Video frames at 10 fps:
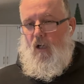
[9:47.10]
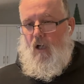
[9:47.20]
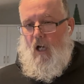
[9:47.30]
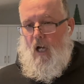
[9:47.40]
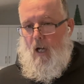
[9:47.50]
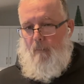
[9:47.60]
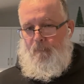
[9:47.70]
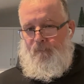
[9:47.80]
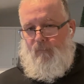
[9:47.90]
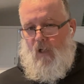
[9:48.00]

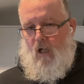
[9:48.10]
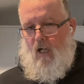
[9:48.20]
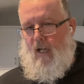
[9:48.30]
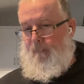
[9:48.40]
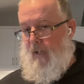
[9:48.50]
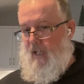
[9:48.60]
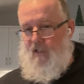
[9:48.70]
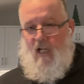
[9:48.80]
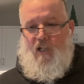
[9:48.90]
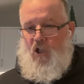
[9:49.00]
I pay
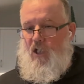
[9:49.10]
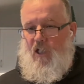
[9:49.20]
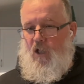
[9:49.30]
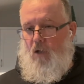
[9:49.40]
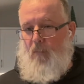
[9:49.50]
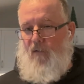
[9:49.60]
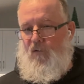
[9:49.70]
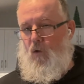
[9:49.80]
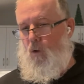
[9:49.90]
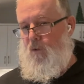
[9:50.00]
the HST on my
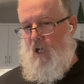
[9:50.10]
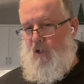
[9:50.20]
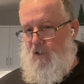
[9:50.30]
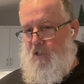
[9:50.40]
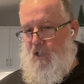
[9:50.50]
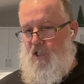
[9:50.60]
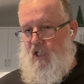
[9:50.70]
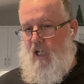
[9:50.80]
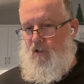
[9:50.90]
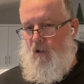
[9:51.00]
fuel, it was
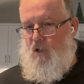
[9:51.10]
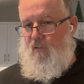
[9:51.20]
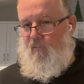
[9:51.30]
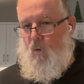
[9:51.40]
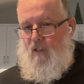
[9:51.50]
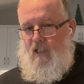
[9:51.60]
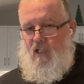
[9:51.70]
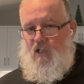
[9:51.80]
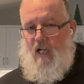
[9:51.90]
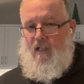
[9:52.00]

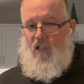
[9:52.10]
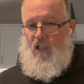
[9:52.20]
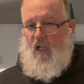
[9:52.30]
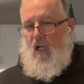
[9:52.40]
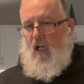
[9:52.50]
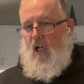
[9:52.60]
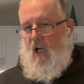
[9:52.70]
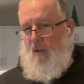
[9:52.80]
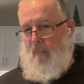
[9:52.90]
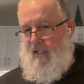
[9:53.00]
$168.14.
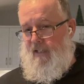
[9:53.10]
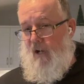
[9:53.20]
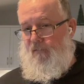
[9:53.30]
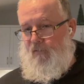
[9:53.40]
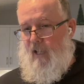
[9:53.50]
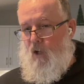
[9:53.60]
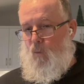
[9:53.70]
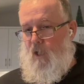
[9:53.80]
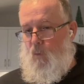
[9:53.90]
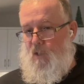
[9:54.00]
My def for that
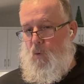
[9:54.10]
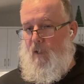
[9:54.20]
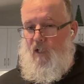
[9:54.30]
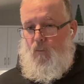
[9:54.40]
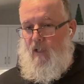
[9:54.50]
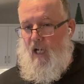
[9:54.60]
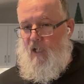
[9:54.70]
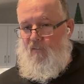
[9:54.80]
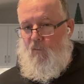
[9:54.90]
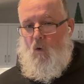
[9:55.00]
week was
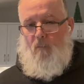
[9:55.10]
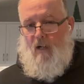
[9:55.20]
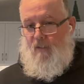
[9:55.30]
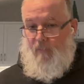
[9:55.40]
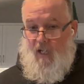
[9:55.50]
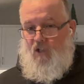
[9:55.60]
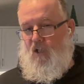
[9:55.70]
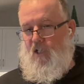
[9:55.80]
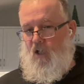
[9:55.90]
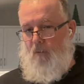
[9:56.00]
$23.94. My
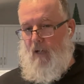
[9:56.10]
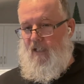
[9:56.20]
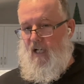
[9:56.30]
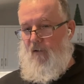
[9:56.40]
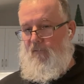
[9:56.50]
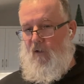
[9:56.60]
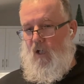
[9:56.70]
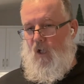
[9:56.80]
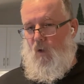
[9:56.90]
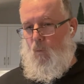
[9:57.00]
HST on my def
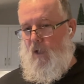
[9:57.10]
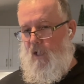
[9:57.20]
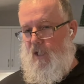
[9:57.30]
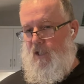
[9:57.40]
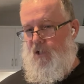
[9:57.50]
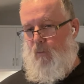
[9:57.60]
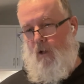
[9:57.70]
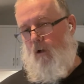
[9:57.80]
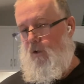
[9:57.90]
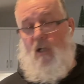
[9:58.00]
was
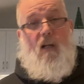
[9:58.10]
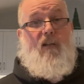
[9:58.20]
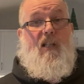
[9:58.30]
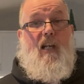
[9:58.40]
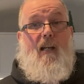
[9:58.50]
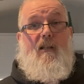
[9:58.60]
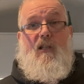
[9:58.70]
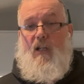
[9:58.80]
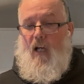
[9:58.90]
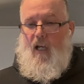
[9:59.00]

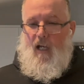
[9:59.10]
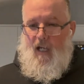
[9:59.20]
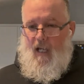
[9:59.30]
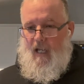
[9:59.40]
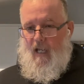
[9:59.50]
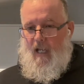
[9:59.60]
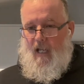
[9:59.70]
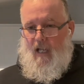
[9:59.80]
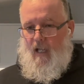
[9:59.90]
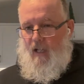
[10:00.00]
$3.11.
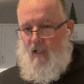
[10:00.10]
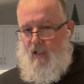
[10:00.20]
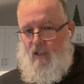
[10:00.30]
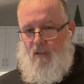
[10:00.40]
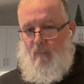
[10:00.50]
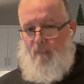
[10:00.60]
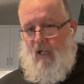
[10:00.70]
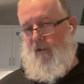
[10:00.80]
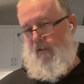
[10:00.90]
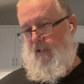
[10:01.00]
And my
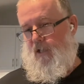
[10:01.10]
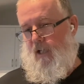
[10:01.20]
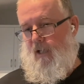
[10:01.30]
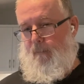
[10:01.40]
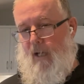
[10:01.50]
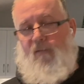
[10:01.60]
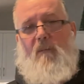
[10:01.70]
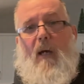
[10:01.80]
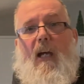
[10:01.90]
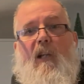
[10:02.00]
benefits, I had a
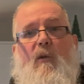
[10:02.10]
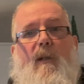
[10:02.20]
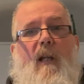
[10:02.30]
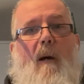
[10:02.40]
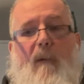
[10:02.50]
benefit package with them.